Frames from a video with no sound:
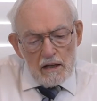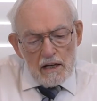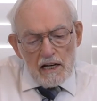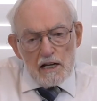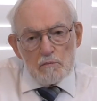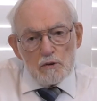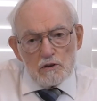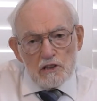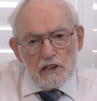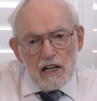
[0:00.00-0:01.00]

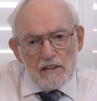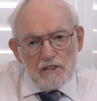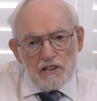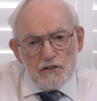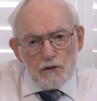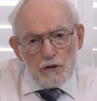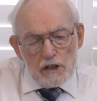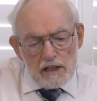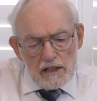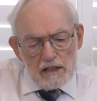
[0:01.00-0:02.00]
Hebrews
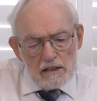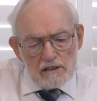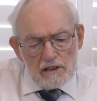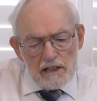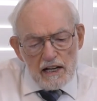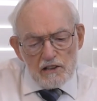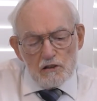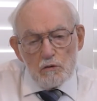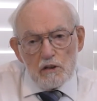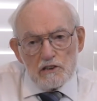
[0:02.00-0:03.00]
11:3, together
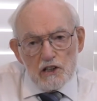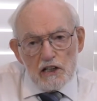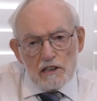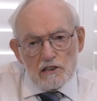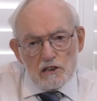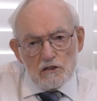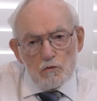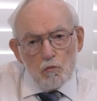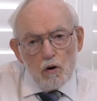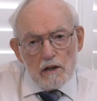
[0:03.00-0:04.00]
with Genesis
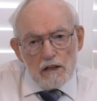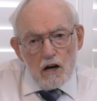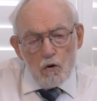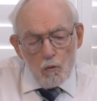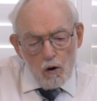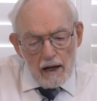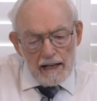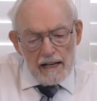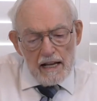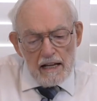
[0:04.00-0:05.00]

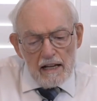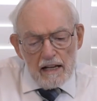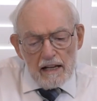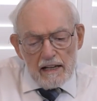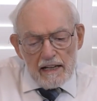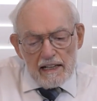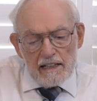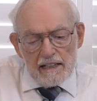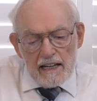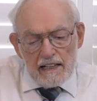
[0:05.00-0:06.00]
1:1,
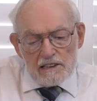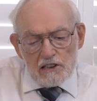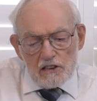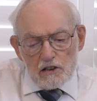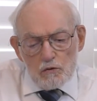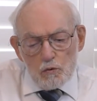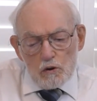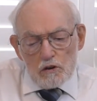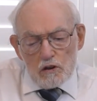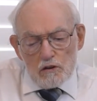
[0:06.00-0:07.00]
indicates that the
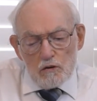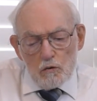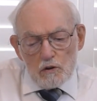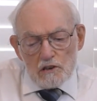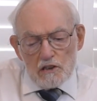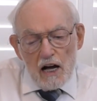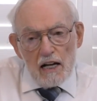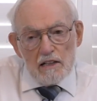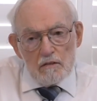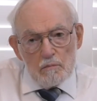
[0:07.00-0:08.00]
world was
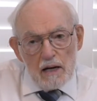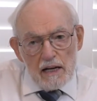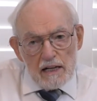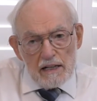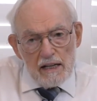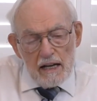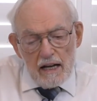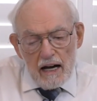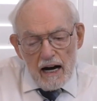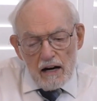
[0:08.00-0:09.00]
not made
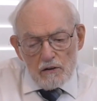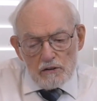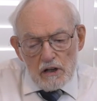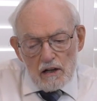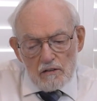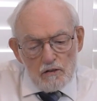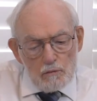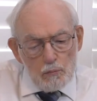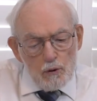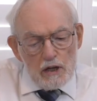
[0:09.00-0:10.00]
out of
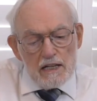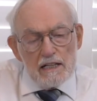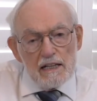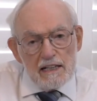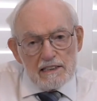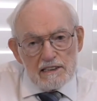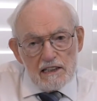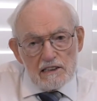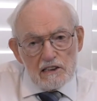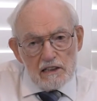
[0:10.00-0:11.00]

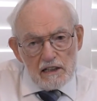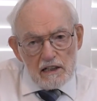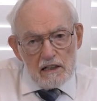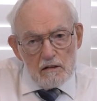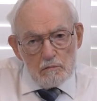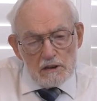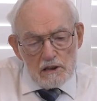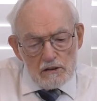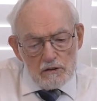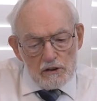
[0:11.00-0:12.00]
pre-existing
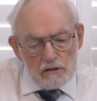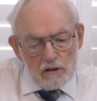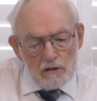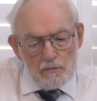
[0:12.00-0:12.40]
material.